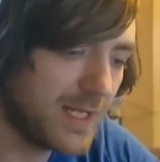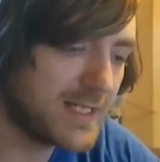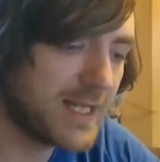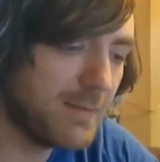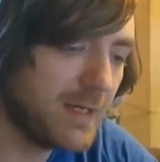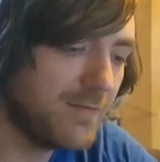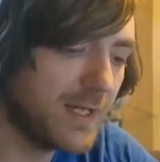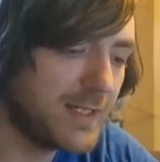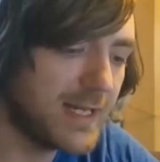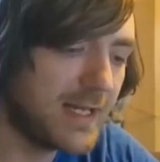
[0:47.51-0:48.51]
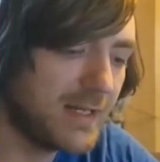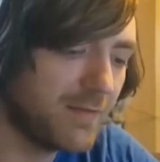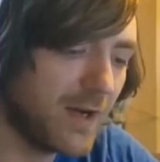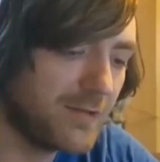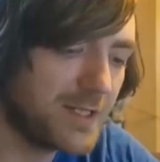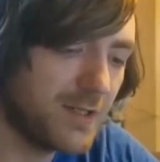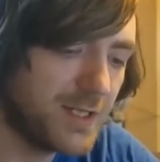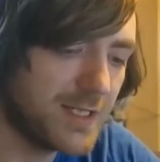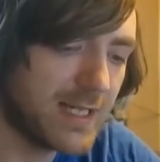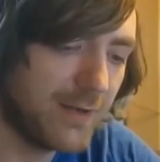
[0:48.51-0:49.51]
That same evening, a deadly virus
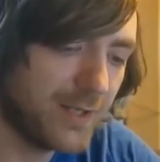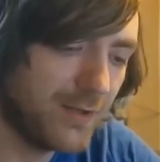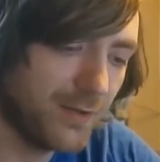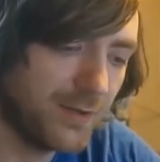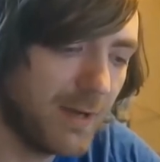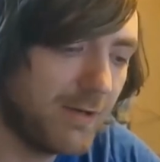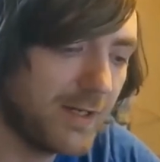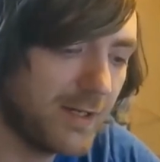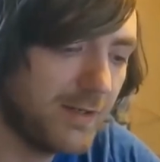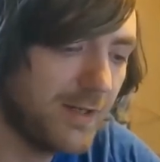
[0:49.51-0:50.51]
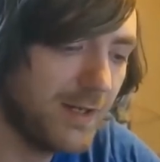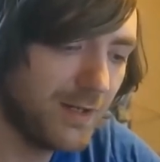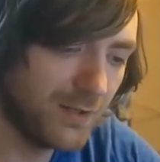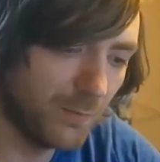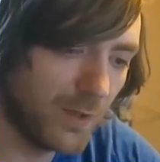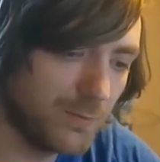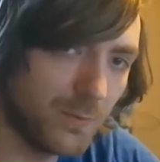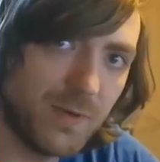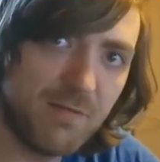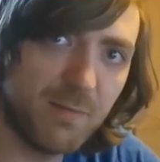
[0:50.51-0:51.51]
touches down in North America. The world
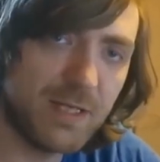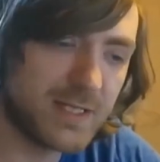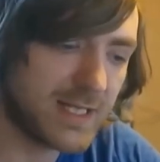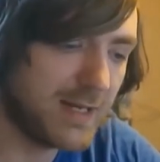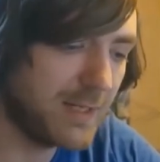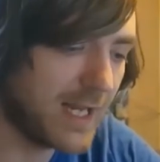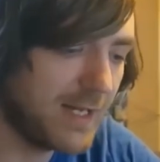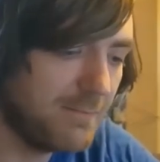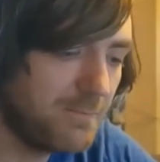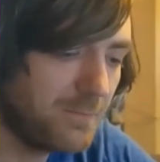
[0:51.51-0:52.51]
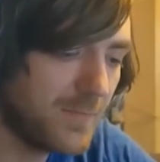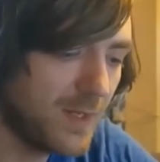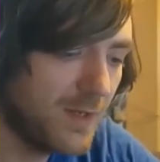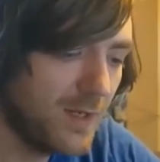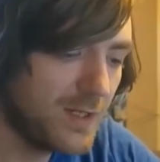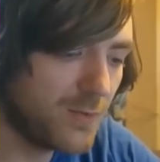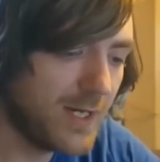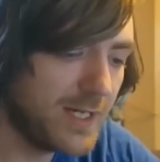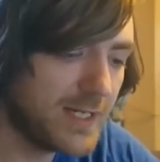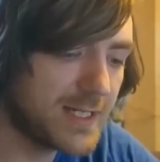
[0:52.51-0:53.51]
will never be the same again.
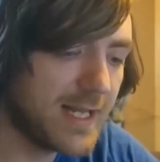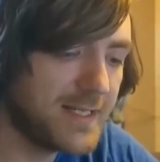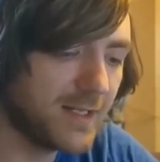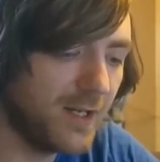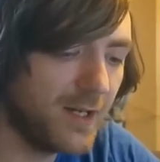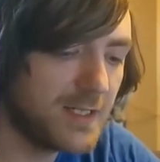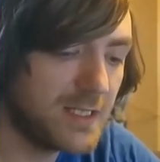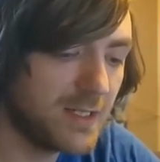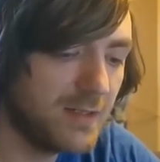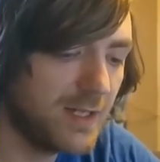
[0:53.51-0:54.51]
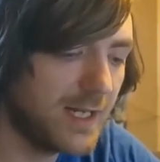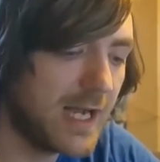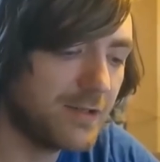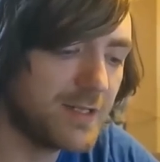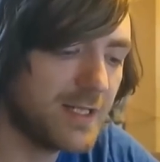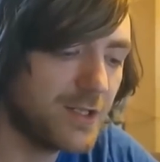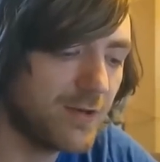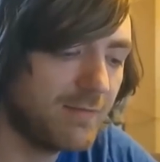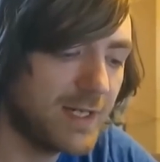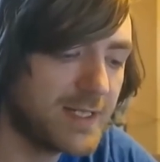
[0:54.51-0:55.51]
Twenty years later, Kirsten, an actress in the
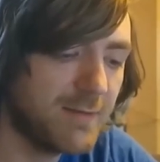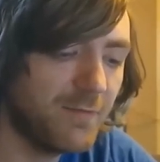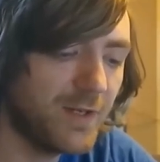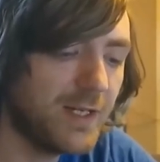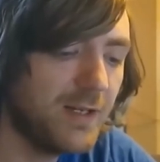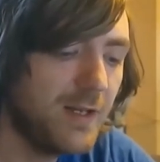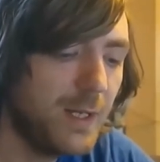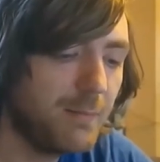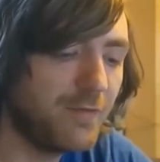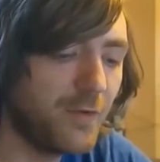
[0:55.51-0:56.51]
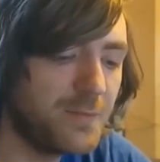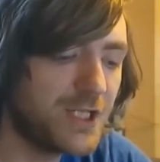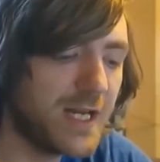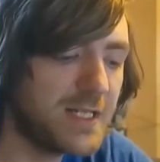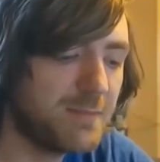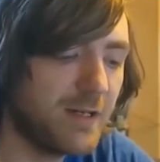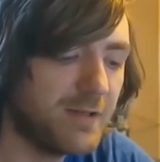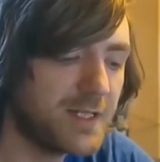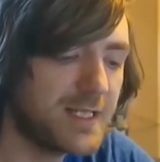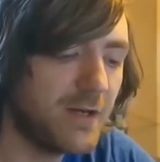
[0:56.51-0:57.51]
Travelling Symphony, performs Shakespeare
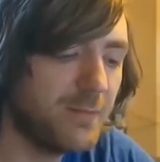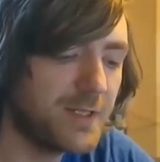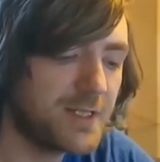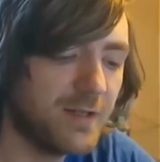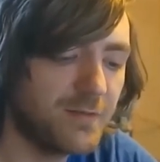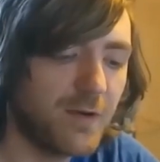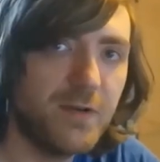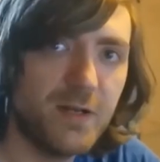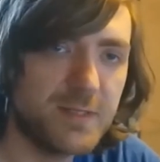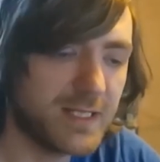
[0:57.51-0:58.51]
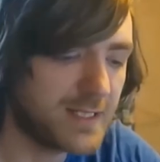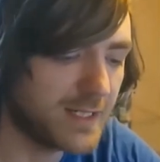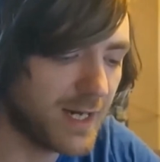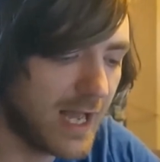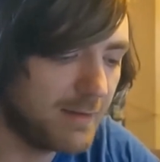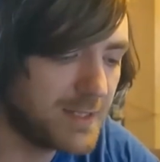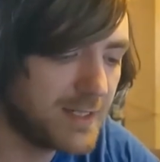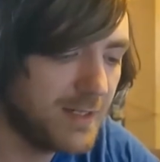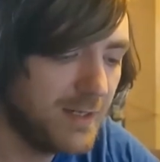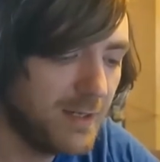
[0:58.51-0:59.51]
in the settlements that have grown up since the
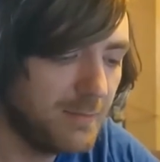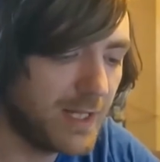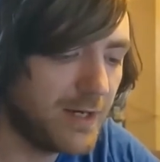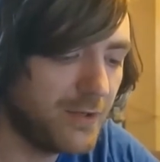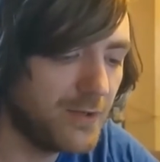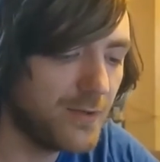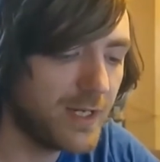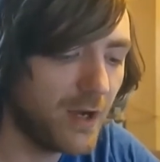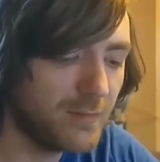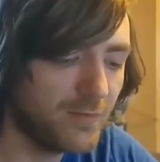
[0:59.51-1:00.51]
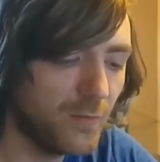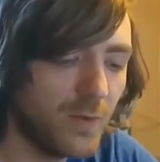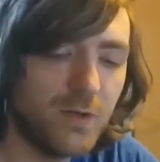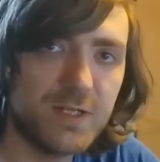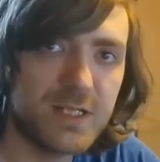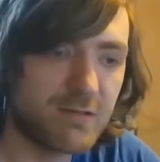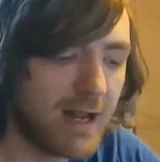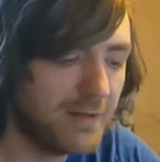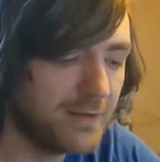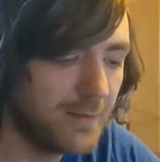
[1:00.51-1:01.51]
collapse, but then her newly hopeful world is
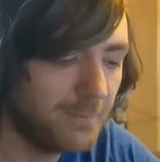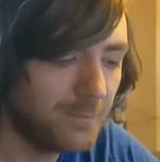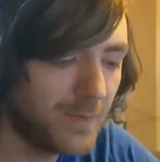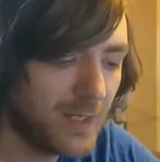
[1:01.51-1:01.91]
threatened.